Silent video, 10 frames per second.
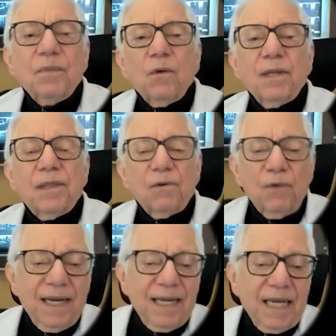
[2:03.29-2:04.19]
with
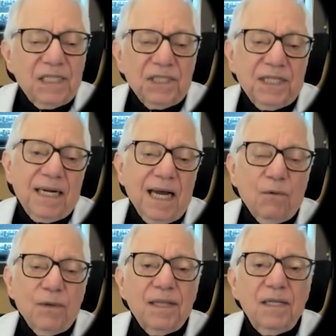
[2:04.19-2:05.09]
radiation and now
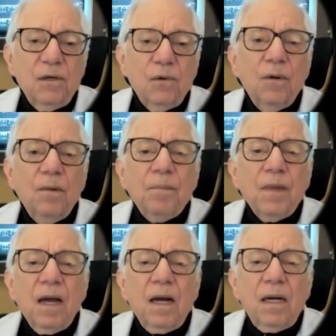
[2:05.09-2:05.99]
with the new
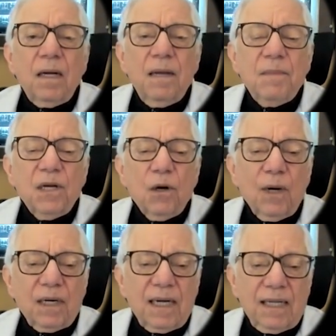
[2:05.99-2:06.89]

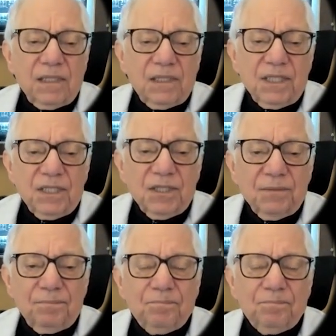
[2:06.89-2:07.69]
immuno-oncologies.